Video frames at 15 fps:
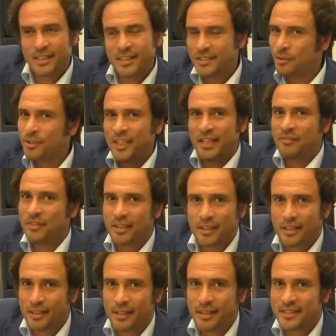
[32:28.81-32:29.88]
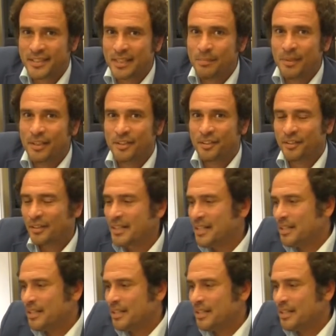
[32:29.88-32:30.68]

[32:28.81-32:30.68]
He does not have a similar